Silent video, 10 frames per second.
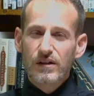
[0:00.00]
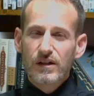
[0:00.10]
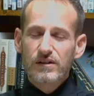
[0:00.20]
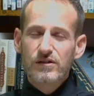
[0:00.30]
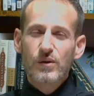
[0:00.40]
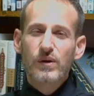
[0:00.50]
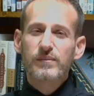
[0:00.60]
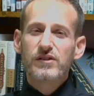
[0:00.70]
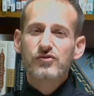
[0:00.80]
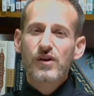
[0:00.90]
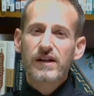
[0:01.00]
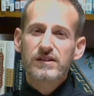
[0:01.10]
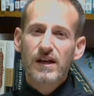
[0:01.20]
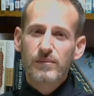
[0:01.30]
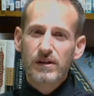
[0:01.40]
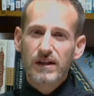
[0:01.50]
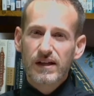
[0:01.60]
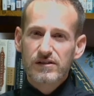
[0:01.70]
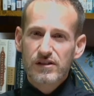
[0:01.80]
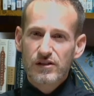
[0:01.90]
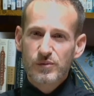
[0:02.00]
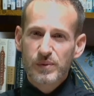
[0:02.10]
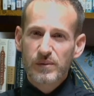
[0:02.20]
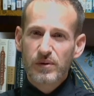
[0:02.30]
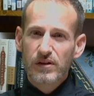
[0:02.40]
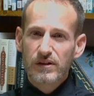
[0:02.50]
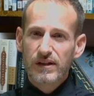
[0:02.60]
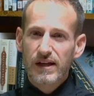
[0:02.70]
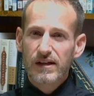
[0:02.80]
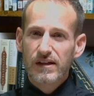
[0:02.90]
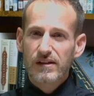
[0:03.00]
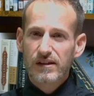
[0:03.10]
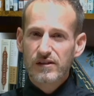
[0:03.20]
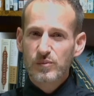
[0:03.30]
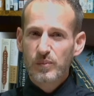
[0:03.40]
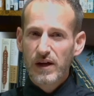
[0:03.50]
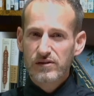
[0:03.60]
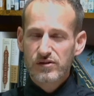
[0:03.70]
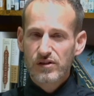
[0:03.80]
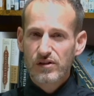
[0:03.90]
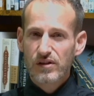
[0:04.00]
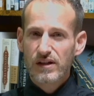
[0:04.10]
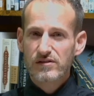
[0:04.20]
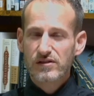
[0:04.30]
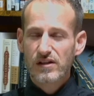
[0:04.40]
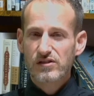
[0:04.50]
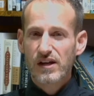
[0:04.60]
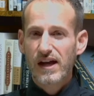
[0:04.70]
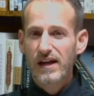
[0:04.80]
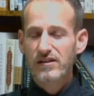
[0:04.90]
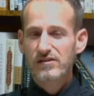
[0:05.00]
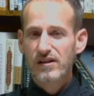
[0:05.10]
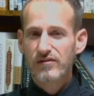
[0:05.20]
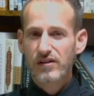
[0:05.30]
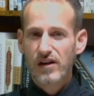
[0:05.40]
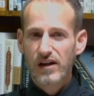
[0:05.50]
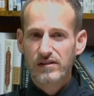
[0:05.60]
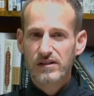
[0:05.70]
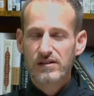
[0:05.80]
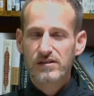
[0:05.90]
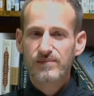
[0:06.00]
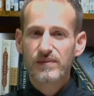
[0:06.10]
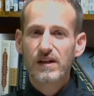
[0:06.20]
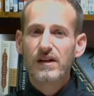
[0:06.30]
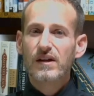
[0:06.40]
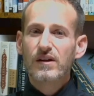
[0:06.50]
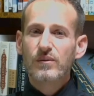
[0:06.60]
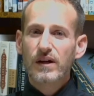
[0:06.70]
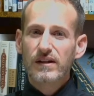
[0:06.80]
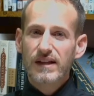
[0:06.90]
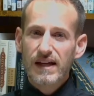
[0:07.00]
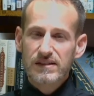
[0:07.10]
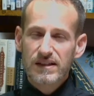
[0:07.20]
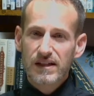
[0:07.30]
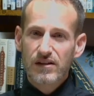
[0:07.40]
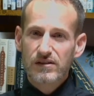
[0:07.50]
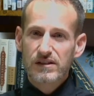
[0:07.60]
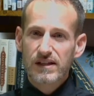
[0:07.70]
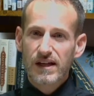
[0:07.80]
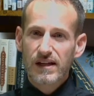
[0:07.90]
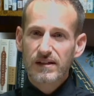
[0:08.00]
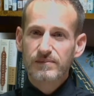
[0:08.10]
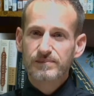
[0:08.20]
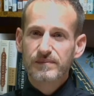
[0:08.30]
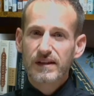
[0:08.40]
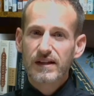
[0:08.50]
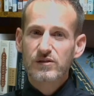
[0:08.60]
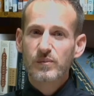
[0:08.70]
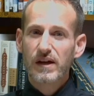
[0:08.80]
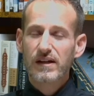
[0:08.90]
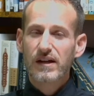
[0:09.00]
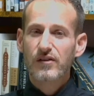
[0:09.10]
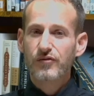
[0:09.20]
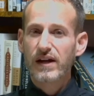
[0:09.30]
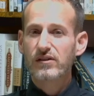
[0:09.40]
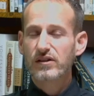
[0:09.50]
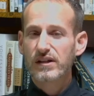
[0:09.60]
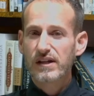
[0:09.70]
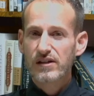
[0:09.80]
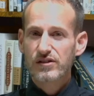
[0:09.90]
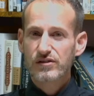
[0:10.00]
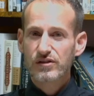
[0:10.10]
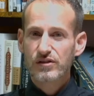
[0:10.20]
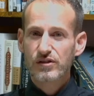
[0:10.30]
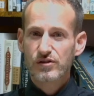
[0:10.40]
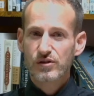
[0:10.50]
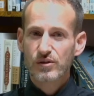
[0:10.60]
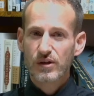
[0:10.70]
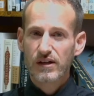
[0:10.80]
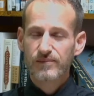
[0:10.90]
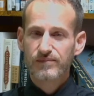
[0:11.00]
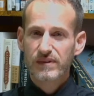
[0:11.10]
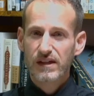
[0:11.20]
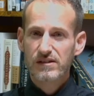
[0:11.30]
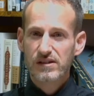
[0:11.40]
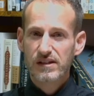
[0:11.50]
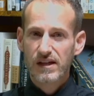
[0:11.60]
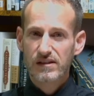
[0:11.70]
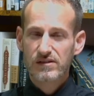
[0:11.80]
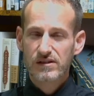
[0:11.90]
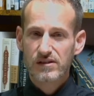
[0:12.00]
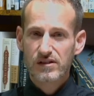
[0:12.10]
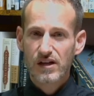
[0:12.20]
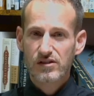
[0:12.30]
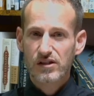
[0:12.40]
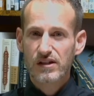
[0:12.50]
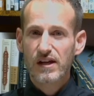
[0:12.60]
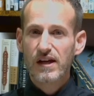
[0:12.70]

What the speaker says: And so we must try to emulate such people like this pastor in such acts of kindness. Well, lastly here today, let's make a final connection to Yeshua in today's discussion.